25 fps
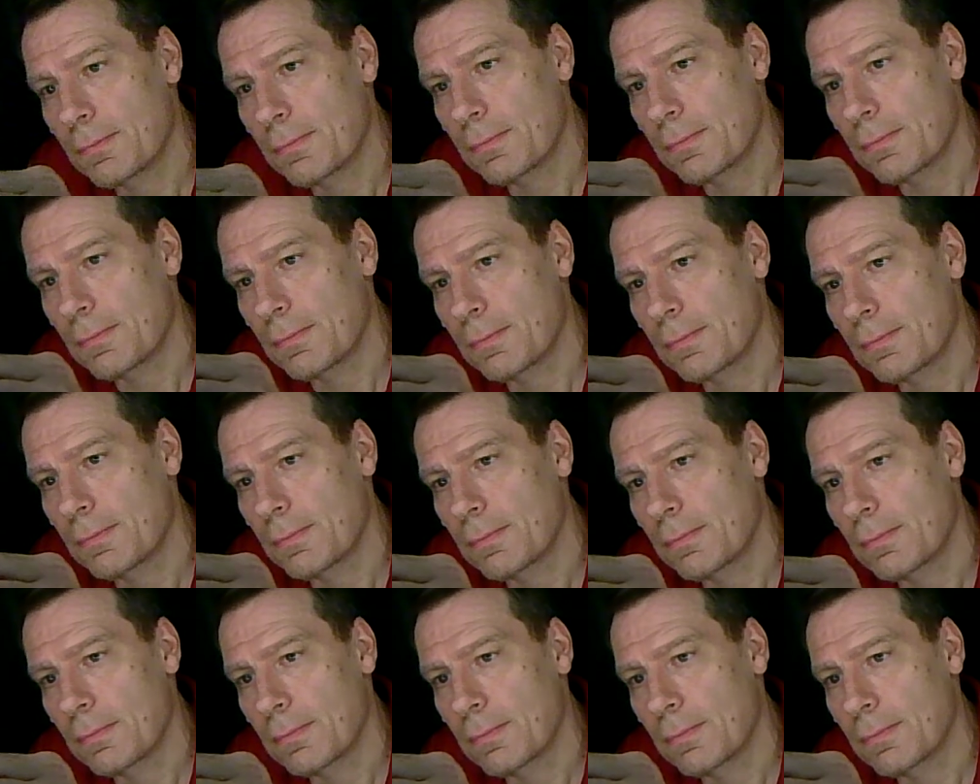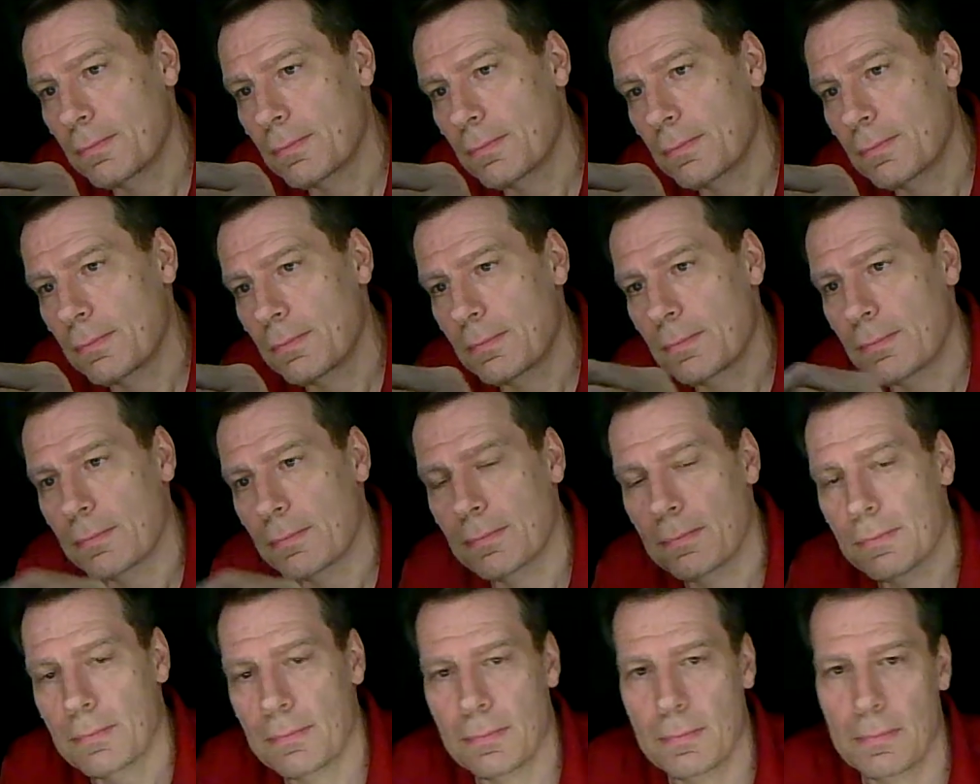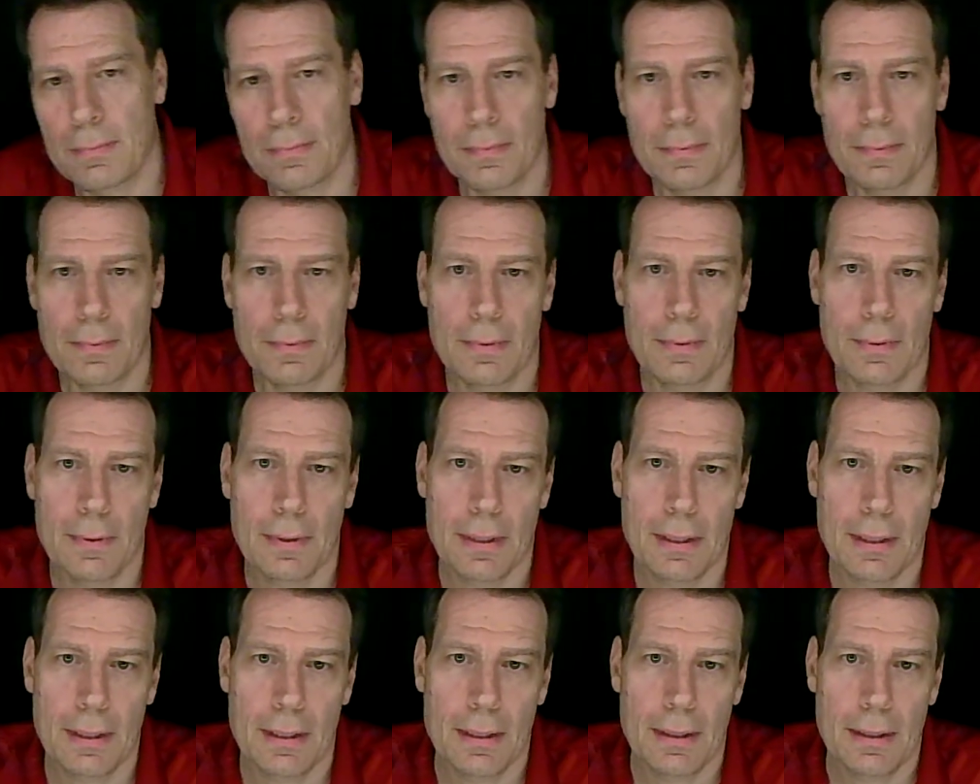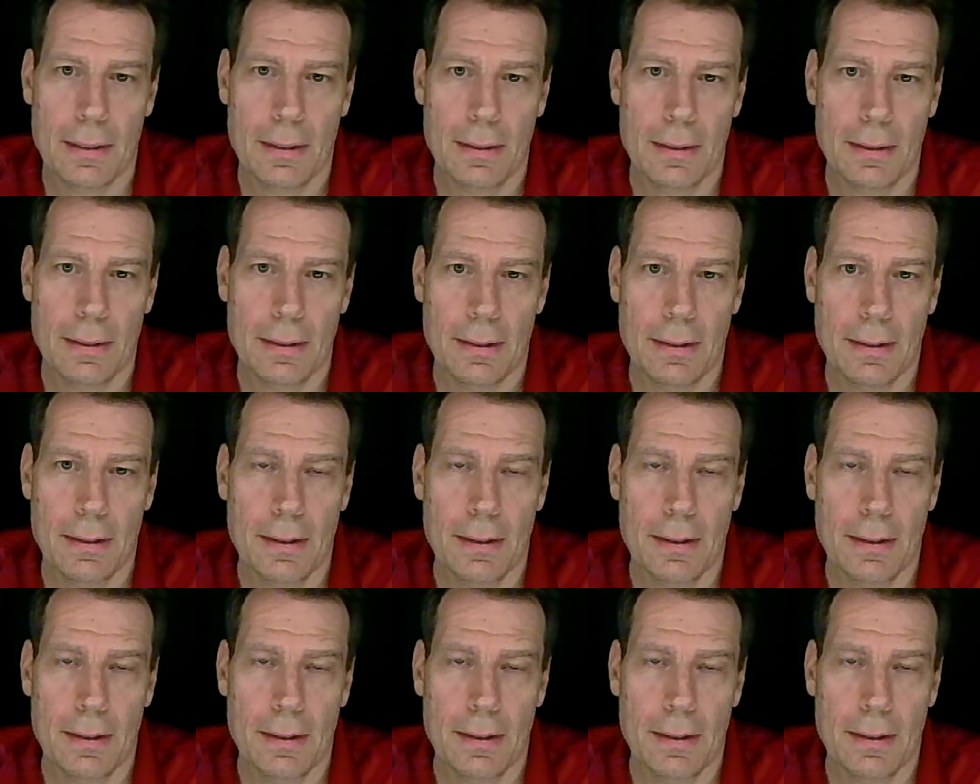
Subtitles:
(silence)